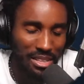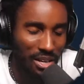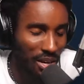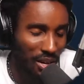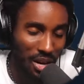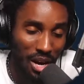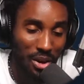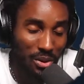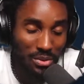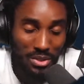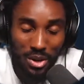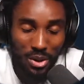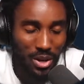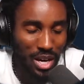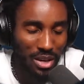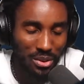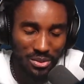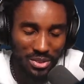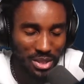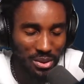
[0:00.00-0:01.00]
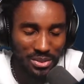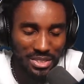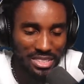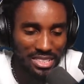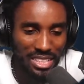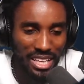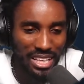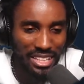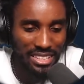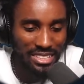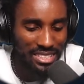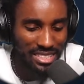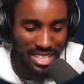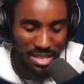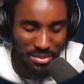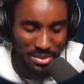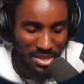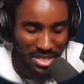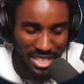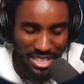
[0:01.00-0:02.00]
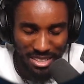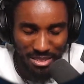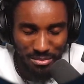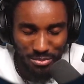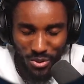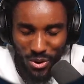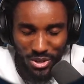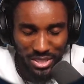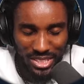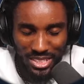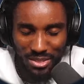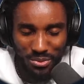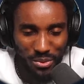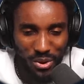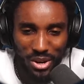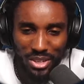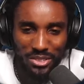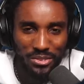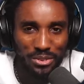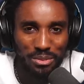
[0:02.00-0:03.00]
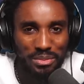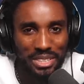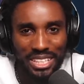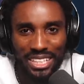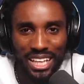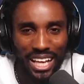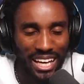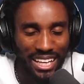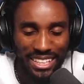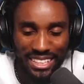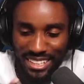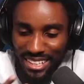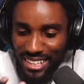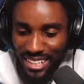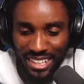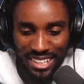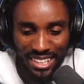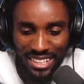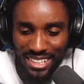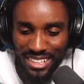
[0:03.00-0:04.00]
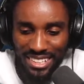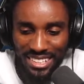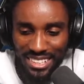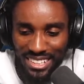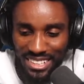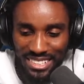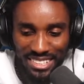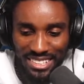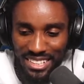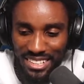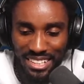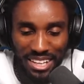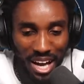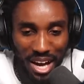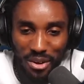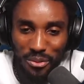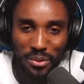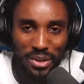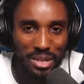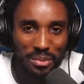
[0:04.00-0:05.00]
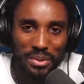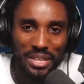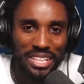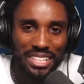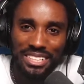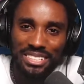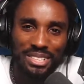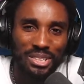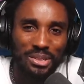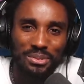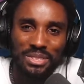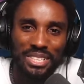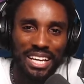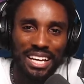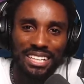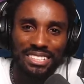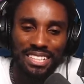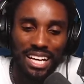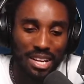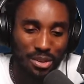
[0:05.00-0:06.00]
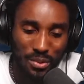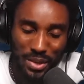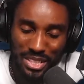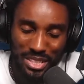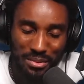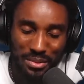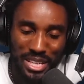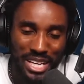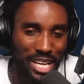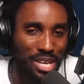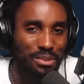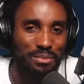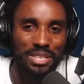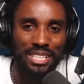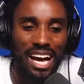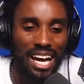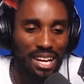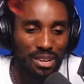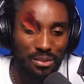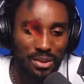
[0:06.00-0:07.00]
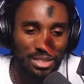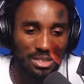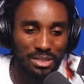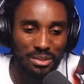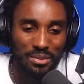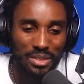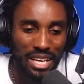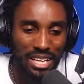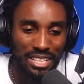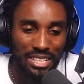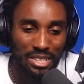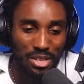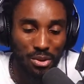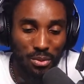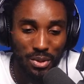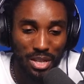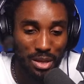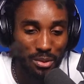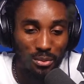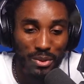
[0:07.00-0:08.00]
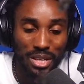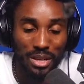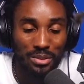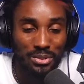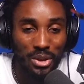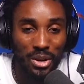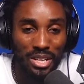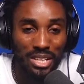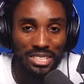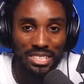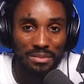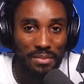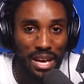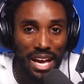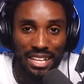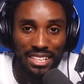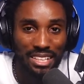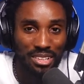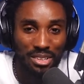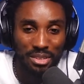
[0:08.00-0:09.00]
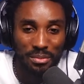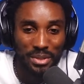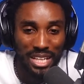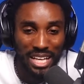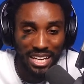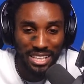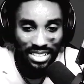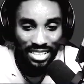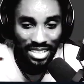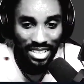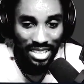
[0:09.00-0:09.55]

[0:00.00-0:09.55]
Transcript: I, I don't know. I don't know what to say. This keeps on getting worse and worse for me. Like, this is, I don't want to be in this circumstance. I don't want them to hear me. I don't want them, like, you know, when I'm when I'm talking smack, they're gonna be like,